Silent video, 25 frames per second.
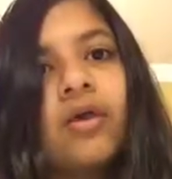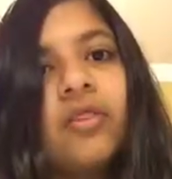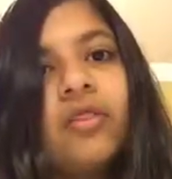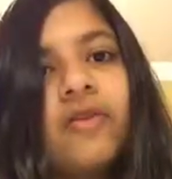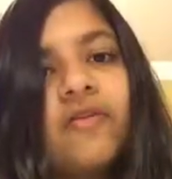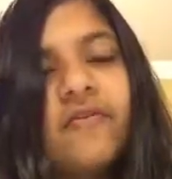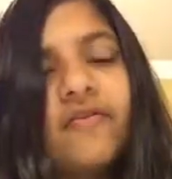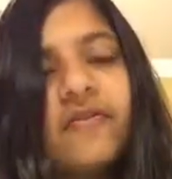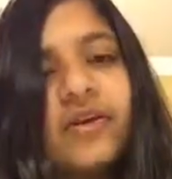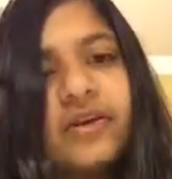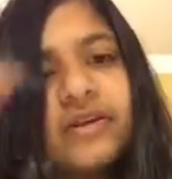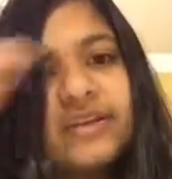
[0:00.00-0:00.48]

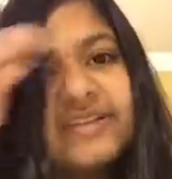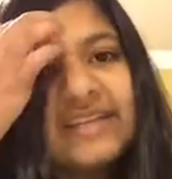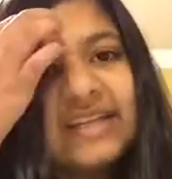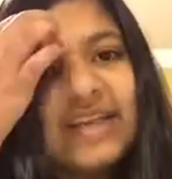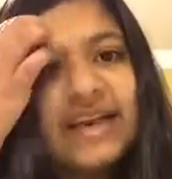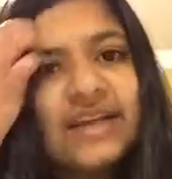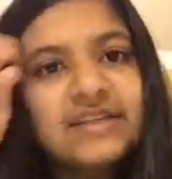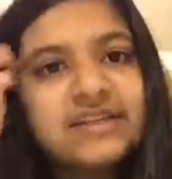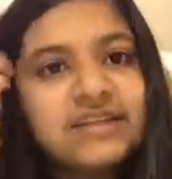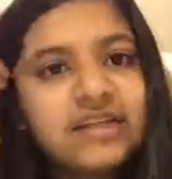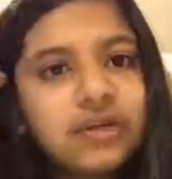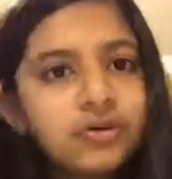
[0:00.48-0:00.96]
The first
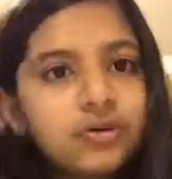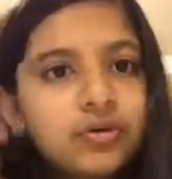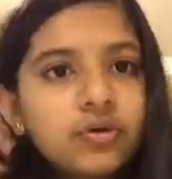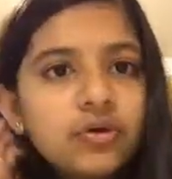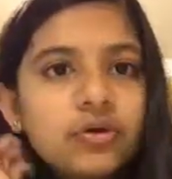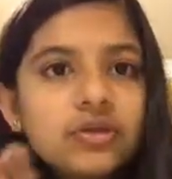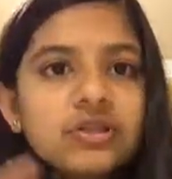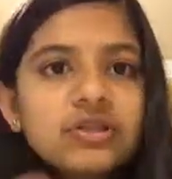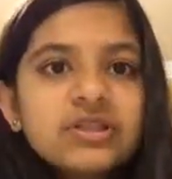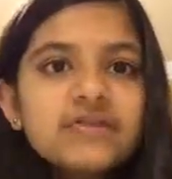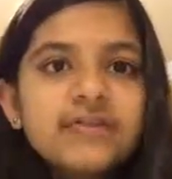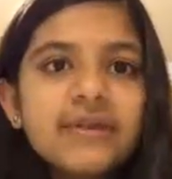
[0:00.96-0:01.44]
accent
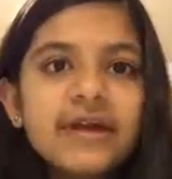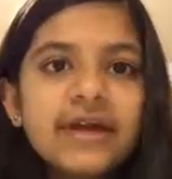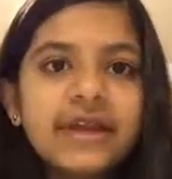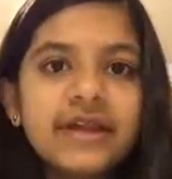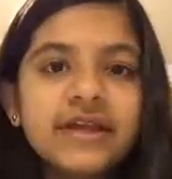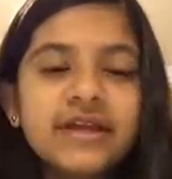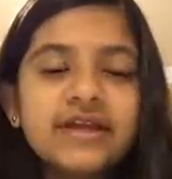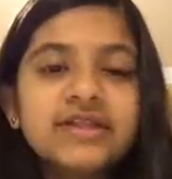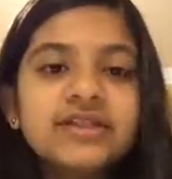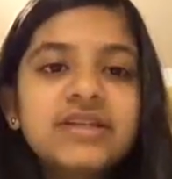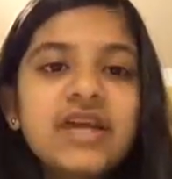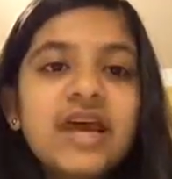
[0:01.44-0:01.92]
rule in
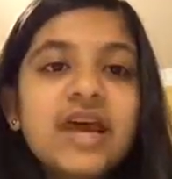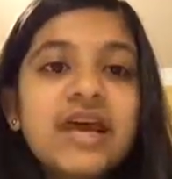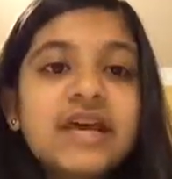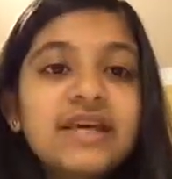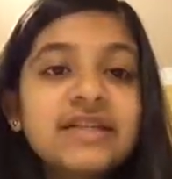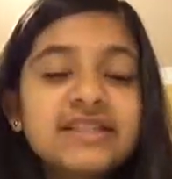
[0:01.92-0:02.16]
Spanish